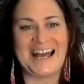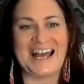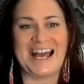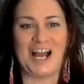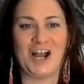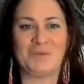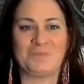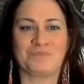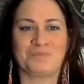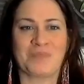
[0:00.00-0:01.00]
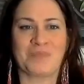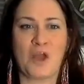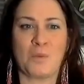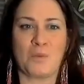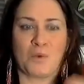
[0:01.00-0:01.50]

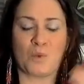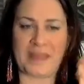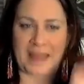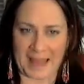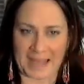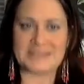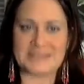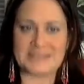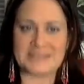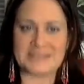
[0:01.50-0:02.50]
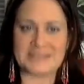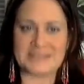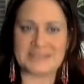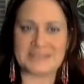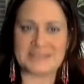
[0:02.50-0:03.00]
But we actively
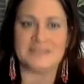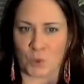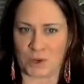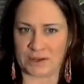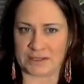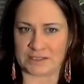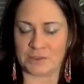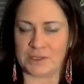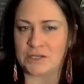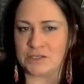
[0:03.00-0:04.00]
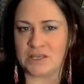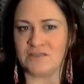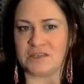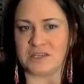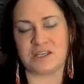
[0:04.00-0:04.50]
block our awareness. So here's the
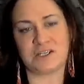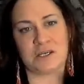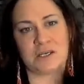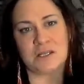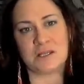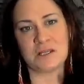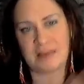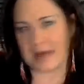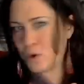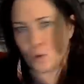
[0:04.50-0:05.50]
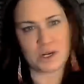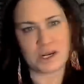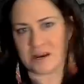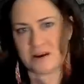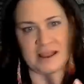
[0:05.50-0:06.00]
invitation. That
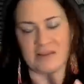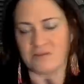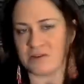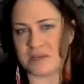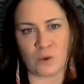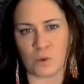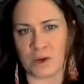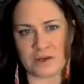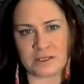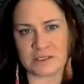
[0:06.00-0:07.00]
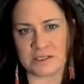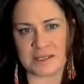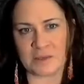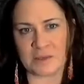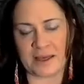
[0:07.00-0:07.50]
ordinary, everyday awareness that
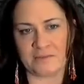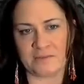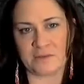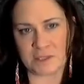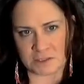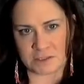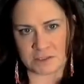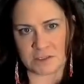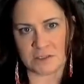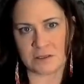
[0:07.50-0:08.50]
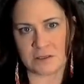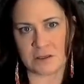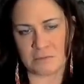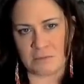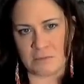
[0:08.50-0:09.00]
you have is
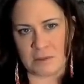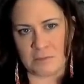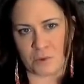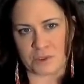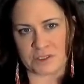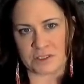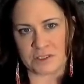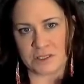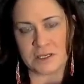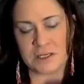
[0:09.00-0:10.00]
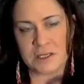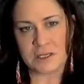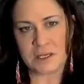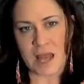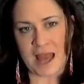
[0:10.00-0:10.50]
important.
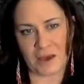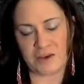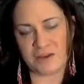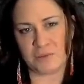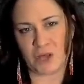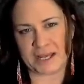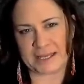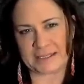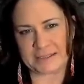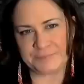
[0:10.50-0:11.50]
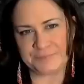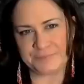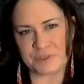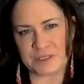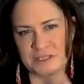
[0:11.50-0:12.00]
How do you block it?
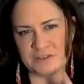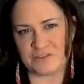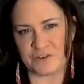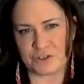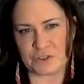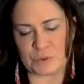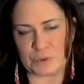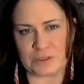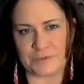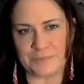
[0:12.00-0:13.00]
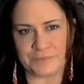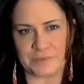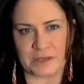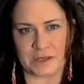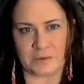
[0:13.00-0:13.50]
So that's the first tool
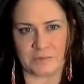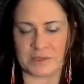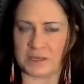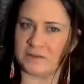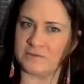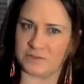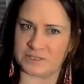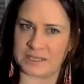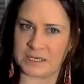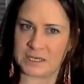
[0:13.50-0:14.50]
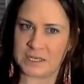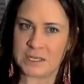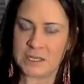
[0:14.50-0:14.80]
for sanity.